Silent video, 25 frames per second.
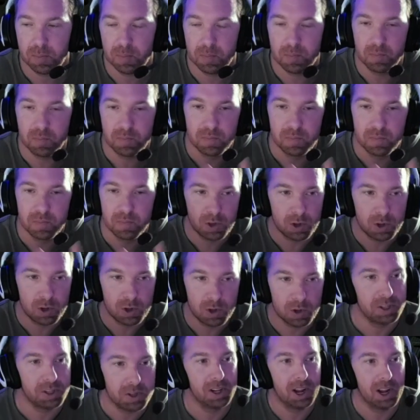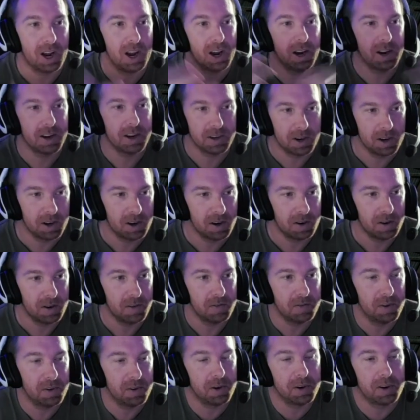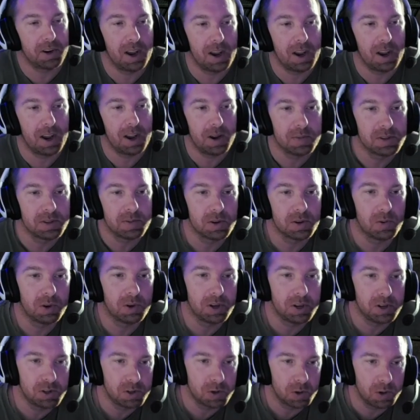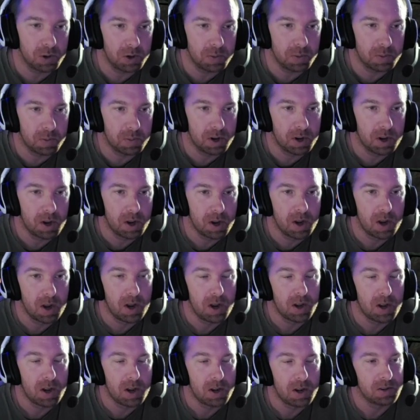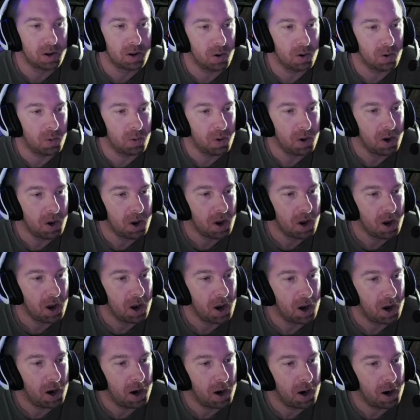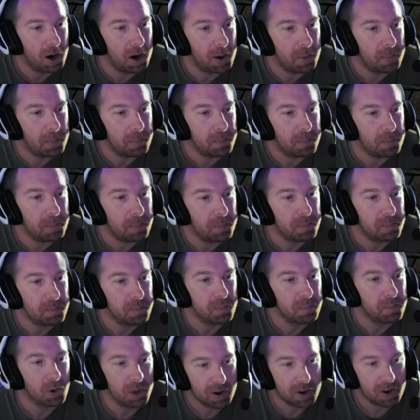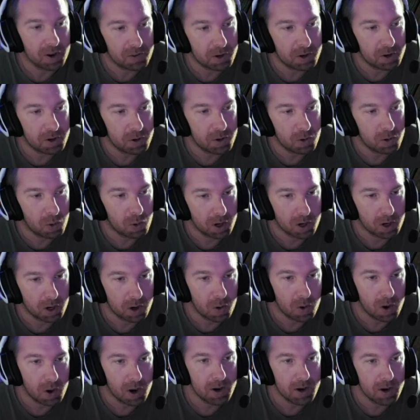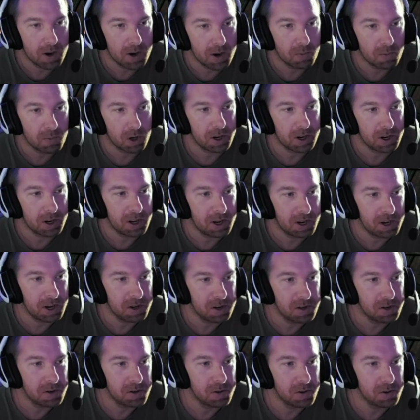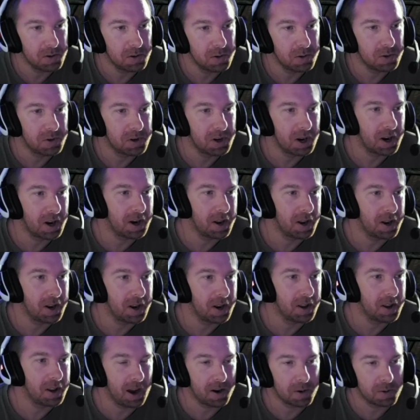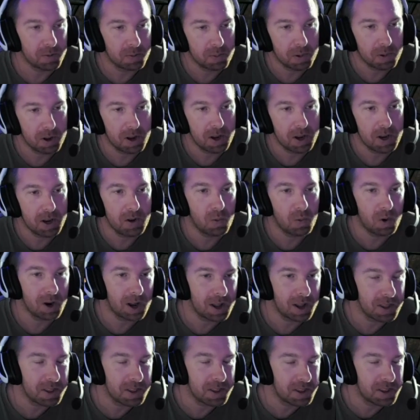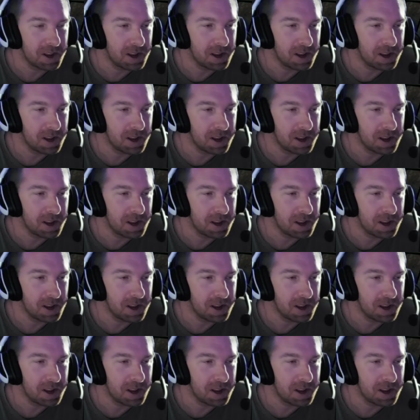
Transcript: trilogy line of their games. Really enjoy them. So, but without further ado, we're gonna go ahead and we're gonna get into kind of the how to play, what I think,